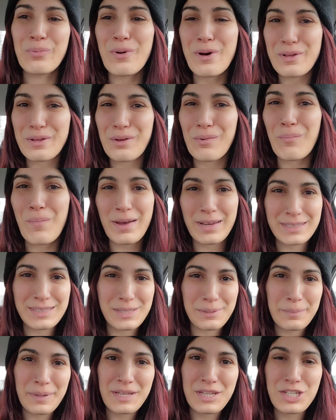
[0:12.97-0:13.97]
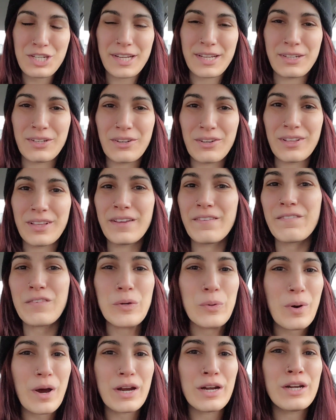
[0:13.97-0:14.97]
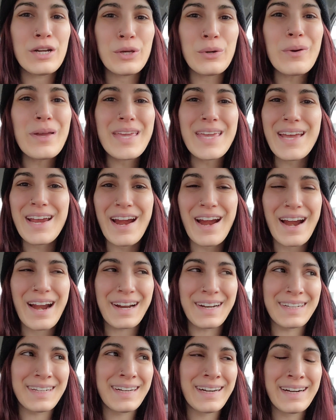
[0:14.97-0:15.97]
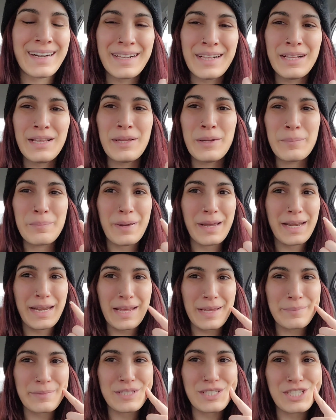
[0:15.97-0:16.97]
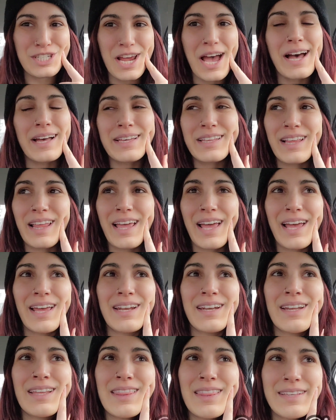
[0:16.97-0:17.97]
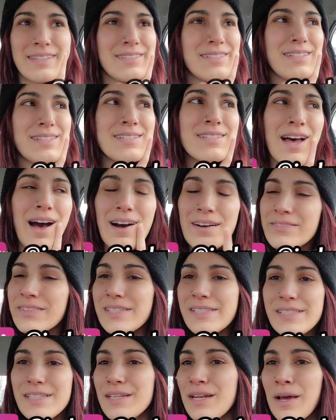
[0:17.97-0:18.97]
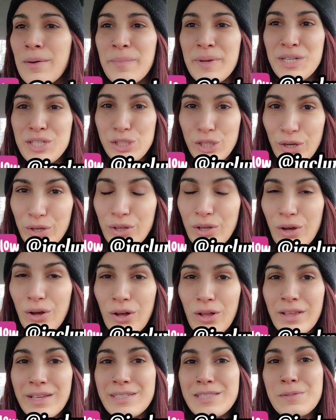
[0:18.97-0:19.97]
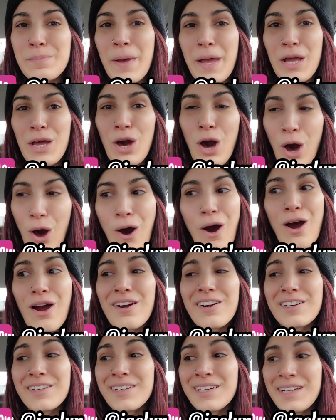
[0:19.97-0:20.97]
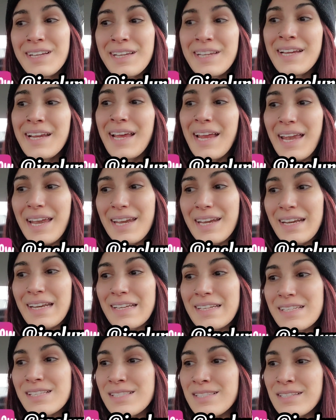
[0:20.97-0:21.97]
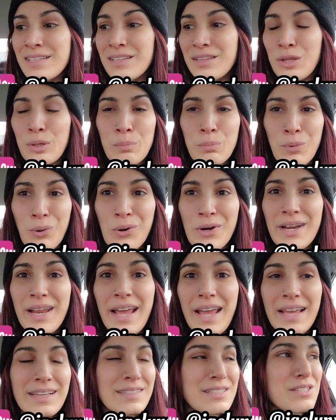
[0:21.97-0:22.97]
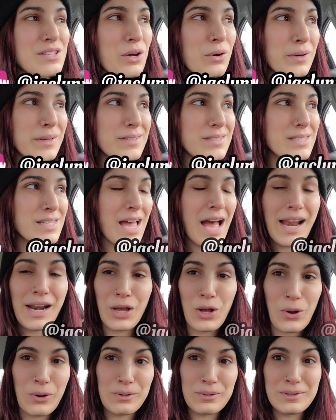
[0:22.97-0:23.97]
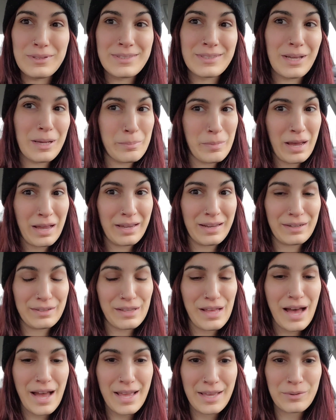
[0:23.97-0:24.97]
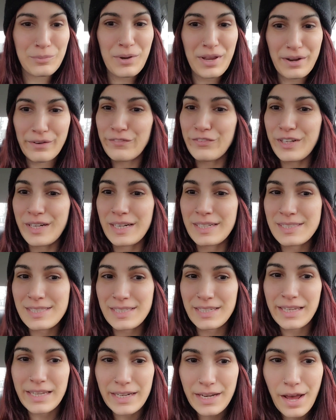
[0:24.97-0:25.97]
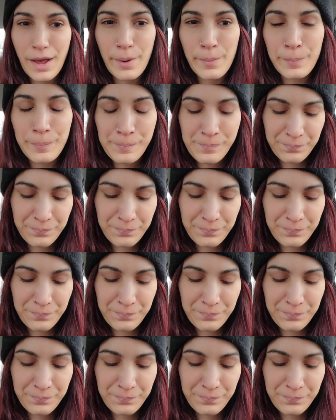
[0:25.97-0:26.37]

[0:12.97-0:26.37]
Welcome back to my channel. If you are new here, my name is Jaclynn. This is obviously not my jungle, it's my car, and it is the morning, so it's kind of cold. I'm not gonna lie, waiting for it to heat up.